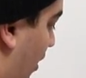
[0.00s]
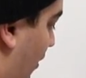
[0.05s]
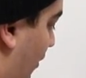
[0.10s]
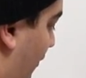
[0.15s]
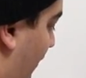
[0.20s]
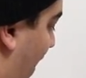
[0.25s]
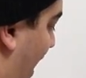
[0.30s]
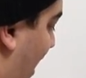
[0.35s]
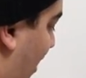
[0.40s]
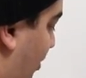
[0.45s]

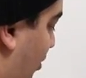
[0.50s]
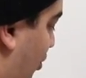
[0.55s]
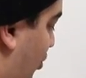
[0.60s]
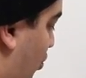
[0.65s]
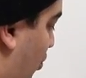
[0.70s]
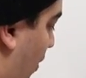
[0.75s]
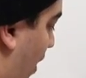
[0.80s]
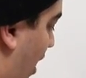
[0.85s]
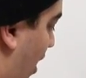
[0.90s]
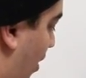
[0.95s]
Factor
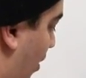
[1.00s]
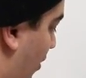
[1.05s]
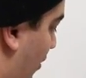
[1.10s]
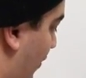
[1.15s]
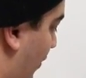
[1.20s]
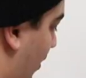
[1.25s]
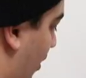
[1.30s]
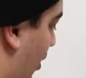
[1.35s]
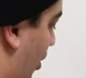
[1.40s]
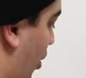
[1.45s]

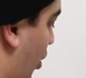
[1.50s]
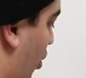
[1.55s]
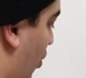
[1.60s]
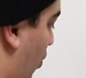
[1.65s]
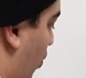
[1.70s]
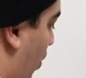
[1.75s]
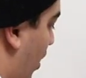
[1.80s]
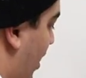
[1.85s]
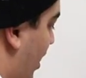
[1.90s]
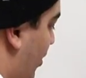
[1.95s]
12
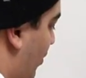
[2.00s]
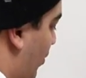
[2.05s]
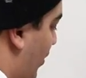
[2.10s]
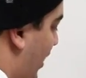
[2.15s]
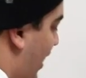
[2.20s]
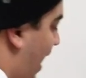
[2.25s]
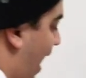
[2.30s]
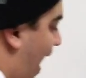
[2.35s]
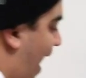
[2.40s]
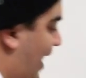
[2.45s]
when it
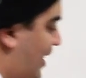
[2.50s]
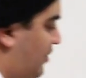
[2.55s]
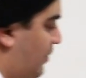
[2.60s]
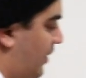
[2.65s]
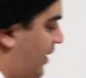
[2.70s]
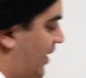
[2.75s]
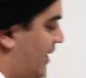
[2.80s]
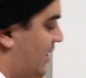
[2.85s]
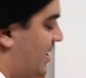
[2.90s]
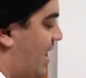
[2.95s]
reacts
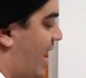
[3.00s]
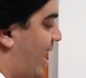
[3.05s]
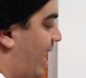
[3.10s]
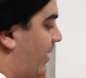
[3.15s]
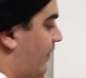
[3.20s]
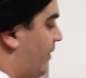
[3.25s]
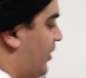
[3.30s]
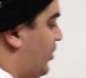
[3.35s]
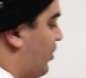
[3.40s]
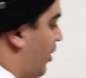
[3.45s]
with this
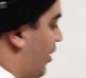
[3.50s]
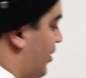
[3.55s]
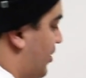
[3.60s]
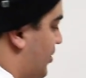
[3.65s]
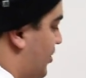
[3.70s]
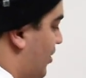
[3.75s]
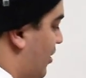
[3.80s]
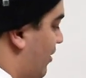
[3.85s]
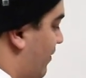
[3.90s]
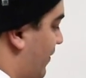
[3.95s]
negatively
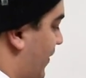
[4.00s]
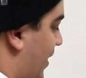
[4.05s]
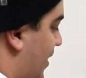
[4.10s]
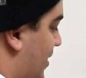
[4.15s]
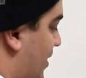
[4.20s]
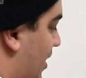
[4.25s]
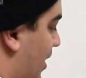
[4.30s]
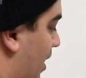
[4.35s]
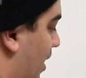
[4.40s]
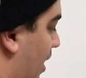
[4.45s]
charged
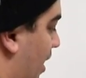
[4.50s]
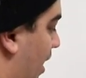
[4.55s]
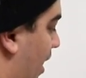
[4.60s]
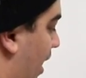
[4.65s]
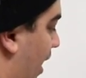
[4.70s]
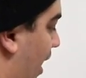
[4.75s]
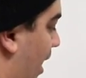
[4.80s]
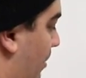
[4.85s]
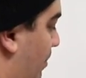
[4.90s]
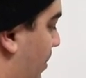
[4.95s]
surface,
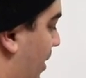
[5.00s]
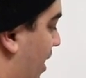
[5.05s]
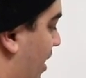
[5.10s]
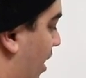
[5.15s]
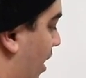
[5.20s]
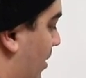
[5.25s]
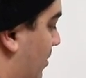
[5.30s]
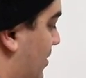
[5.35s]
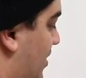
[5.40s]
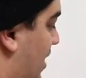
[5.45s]
it
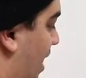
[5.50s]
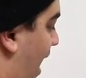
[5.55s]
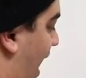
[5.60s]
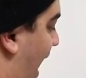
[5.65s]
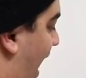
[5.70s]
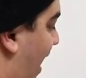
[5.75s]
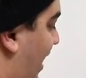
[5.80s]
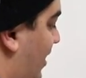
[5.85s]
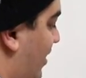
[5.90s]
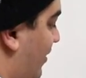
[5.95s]
becomes
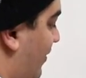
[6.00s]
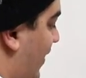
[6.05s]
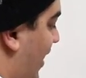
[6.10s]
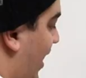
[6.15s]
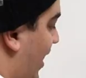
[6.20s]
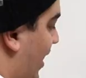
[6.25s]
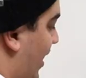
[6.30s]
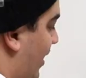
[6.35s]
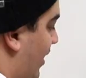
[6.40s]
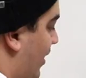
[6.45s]

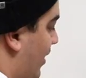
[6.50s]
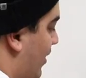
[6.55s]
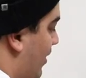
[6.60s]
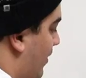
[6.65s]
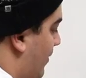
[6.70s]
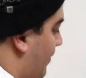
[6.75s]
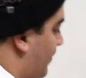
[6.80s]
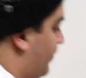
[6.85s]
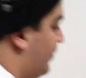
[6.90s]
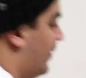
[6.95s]
activated.
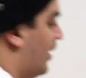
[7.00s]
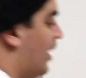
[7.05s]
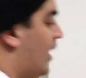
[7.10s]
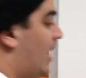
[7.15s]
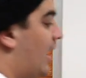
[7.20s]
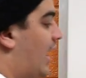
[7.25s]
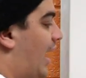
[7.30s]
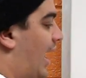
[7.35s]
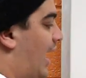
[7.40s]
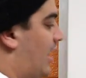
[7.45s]

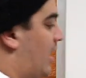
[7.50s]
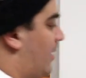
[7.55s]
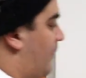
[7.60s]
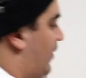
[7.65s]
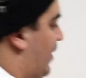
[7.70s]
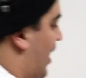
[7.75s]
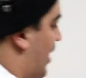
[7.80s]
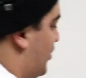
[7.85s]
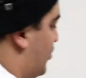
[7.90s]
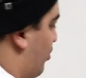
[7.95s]
And then
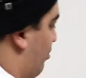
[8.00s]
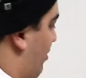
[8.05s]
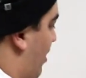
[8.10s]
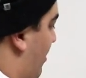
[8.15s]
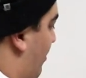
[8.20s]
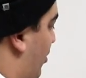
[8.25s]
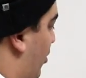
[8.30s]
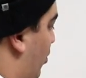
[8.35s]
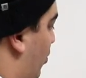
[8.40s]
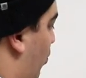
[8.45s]
if you guys
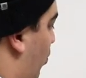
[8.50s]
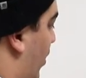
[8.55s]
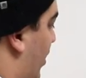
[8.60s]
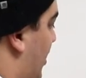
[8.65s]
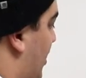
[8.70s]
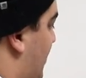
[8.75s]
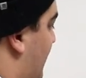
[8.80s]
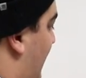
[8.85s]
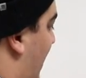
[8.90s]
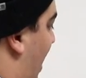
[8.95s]
remember,
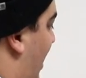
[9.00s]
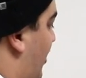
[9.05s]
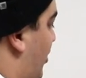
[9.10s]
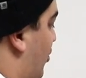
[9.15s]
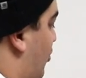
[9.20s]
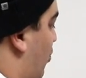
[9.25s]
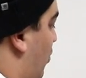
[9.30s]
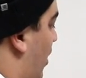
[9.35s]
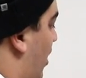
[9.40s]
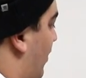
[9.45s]
what does
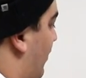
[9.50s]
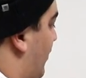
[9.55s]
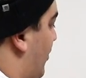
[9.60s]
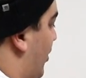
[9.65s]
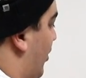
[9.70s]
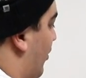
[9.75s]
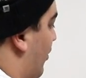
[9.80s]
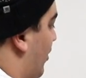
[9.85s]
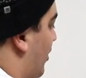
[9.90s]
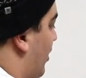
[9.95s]
factor 12
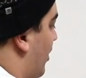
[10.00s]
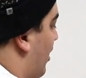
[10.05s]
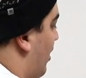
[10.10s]
do?